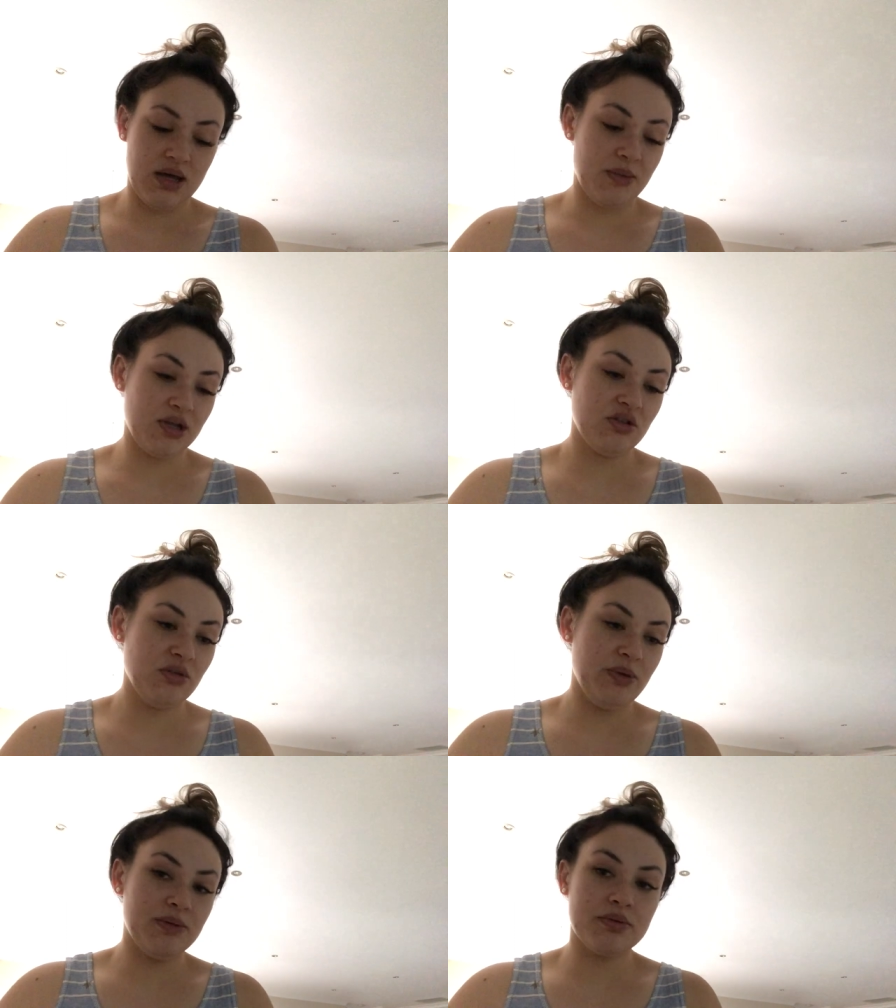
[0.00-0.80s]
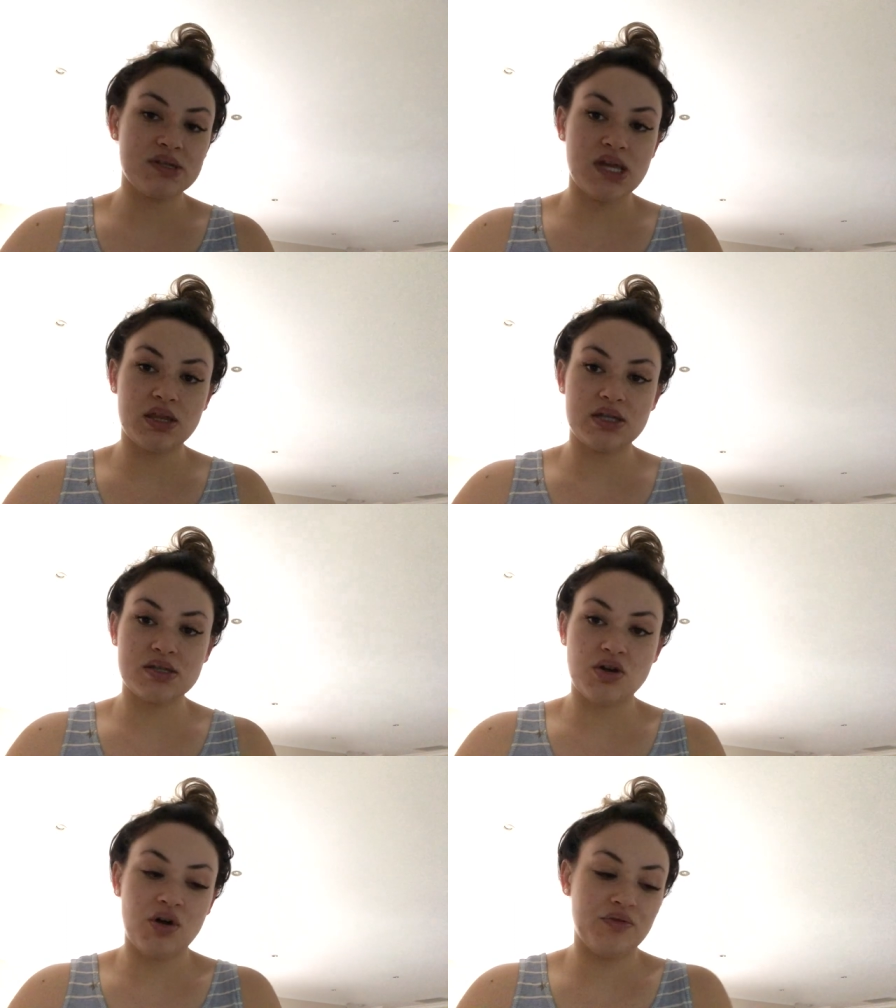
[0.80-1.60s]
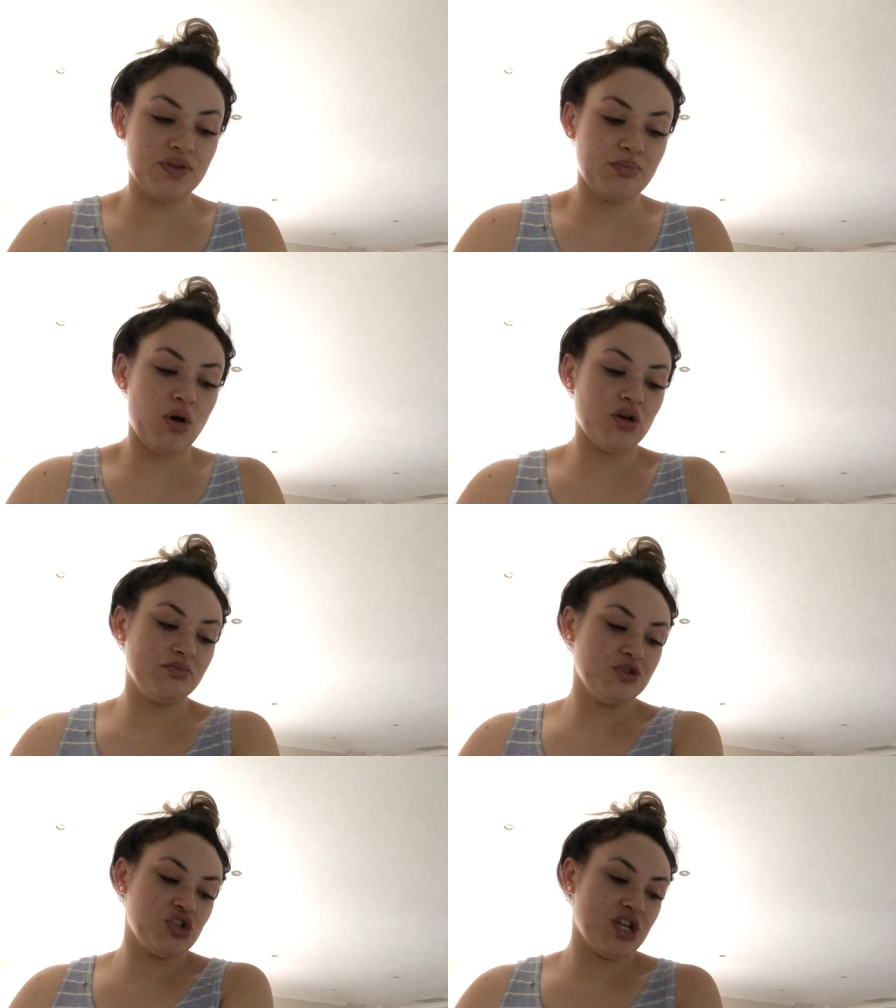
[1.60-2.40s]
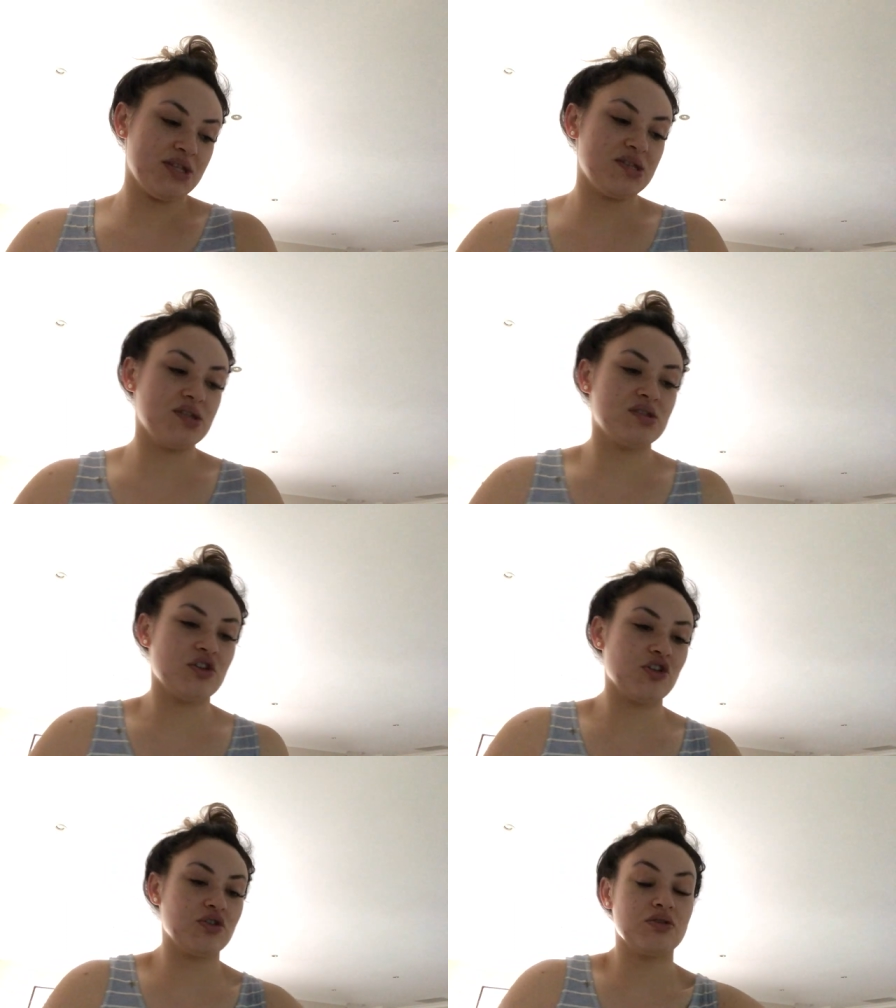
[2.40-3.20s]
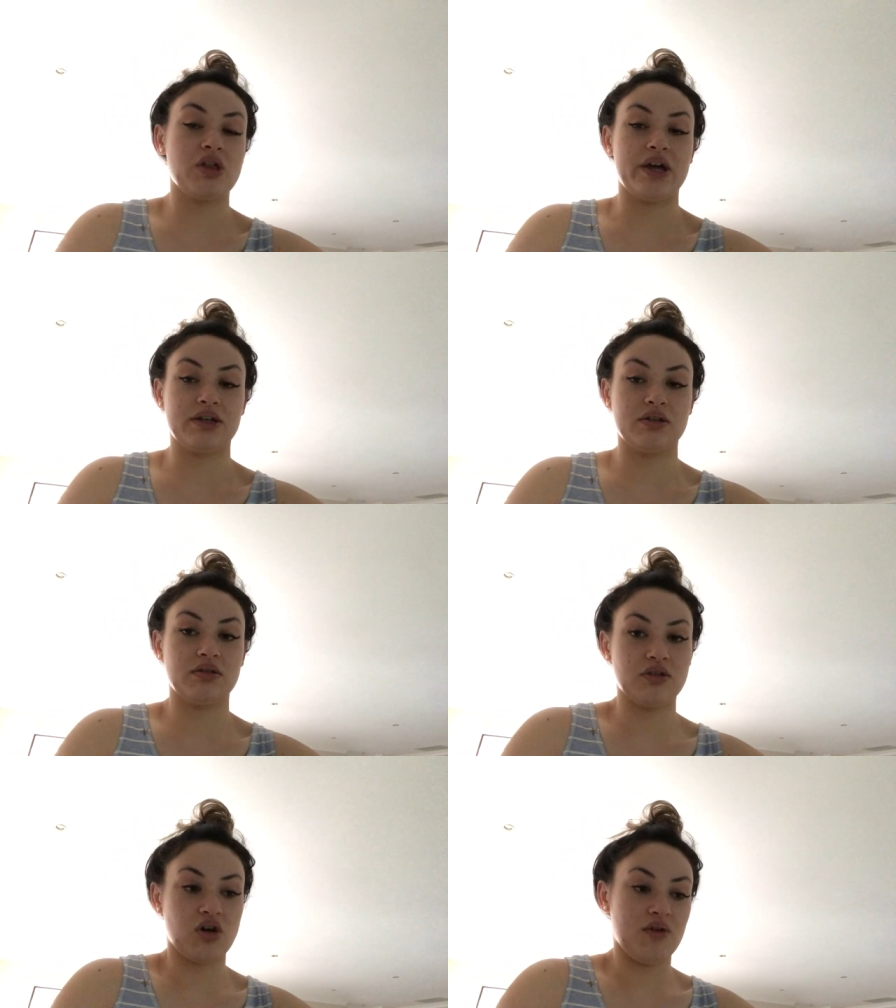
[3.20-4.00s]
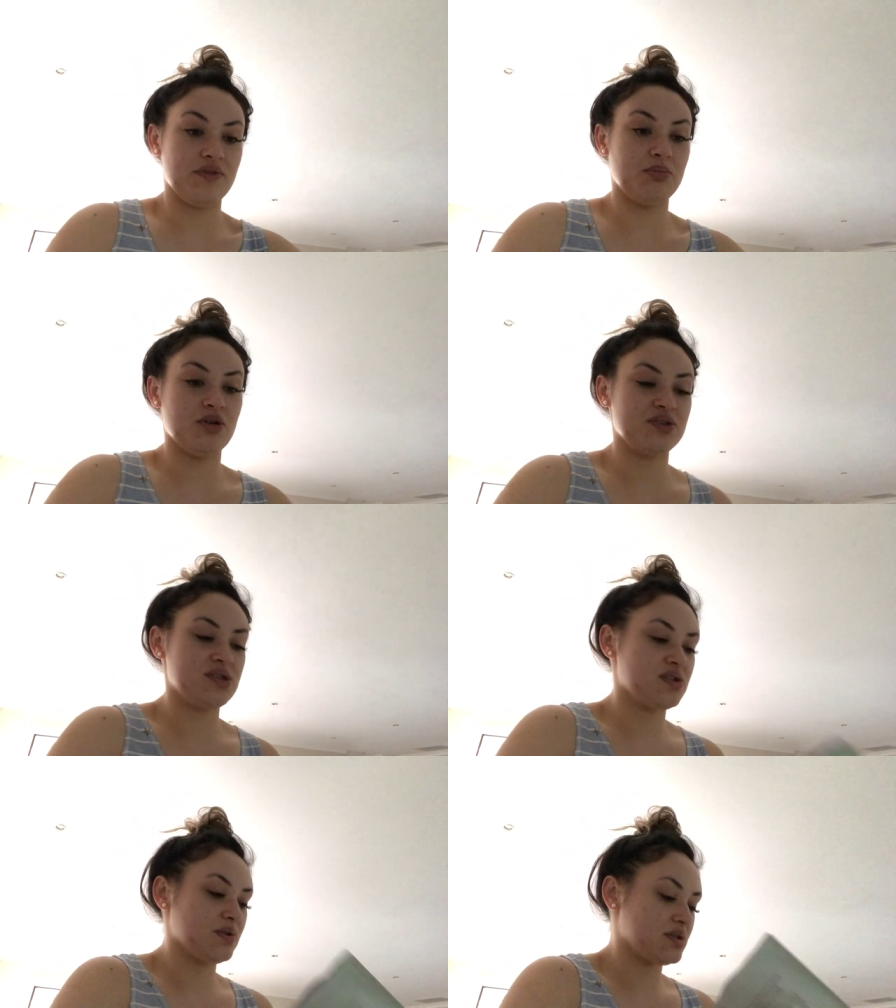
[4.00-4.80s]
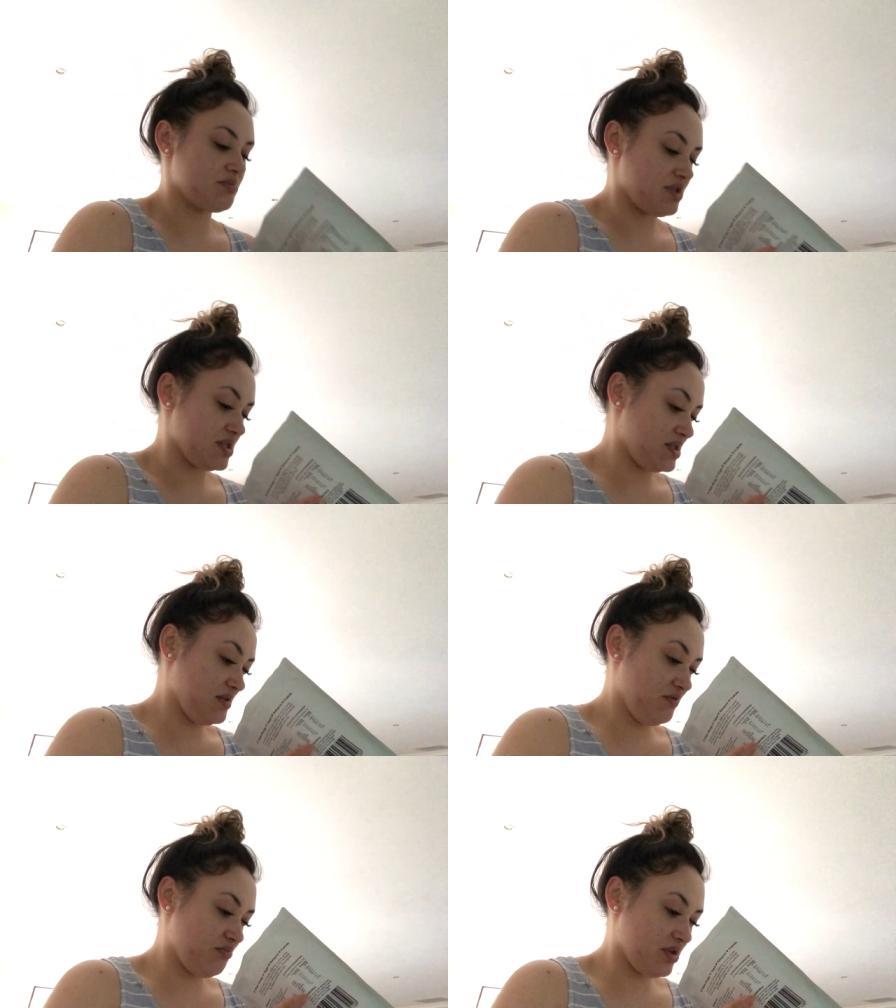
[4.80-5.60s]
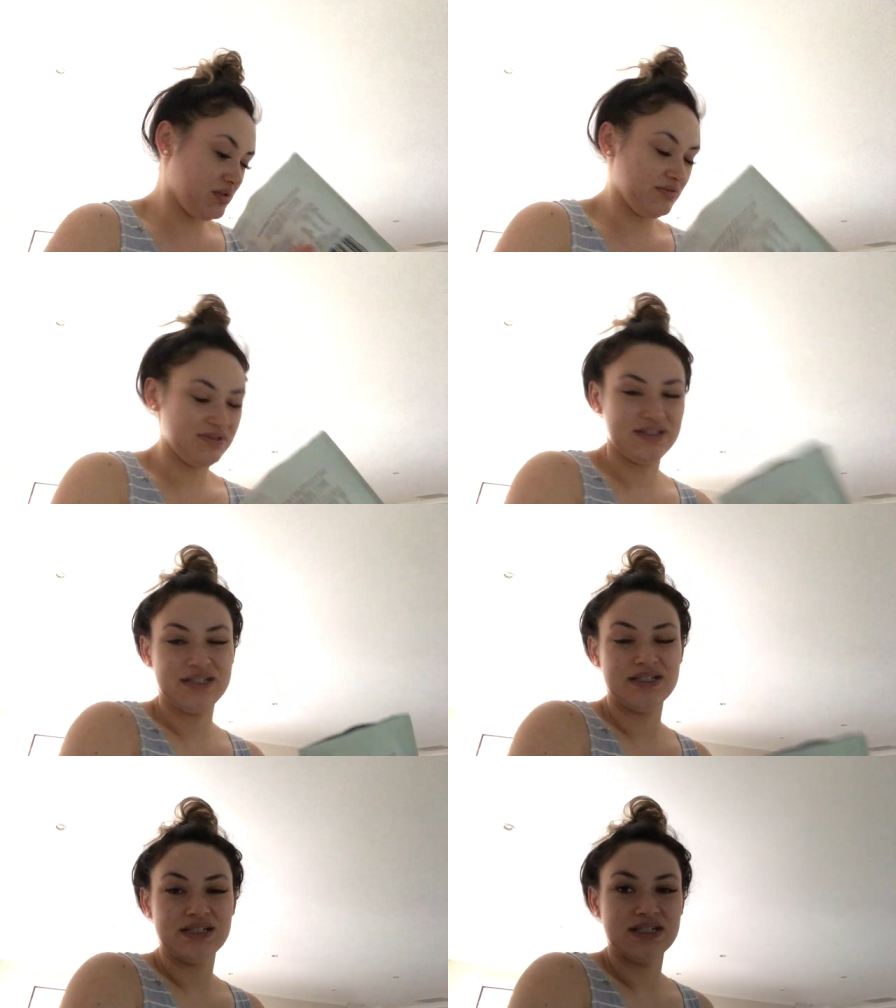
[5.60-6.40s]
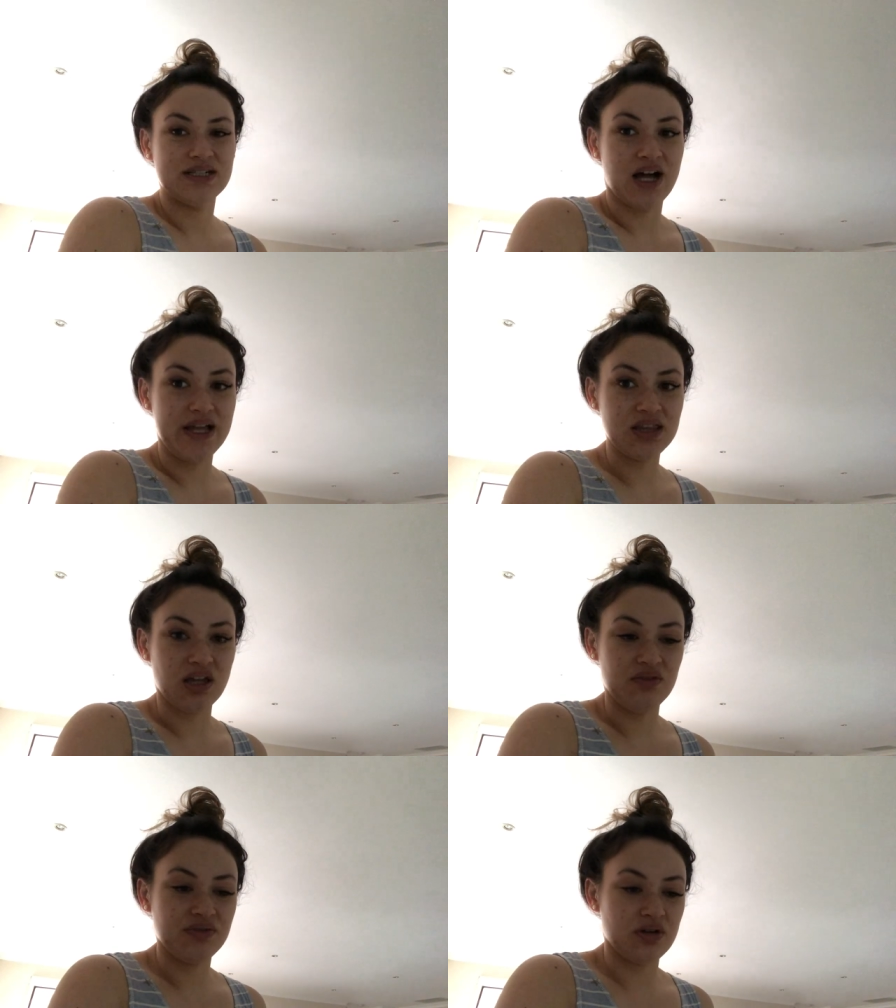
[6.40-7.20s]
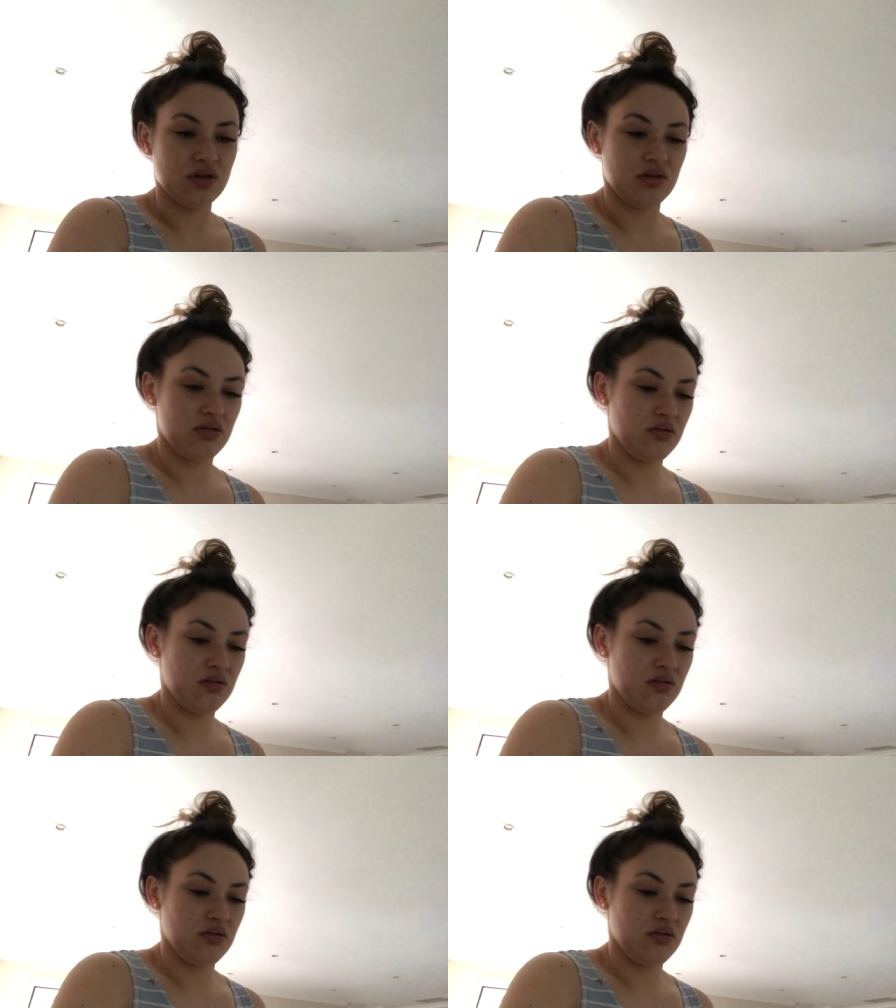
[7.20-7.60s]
Um, I know that people say these coffee pod machines are so, like, the coffee pods are so expensive, but I love it.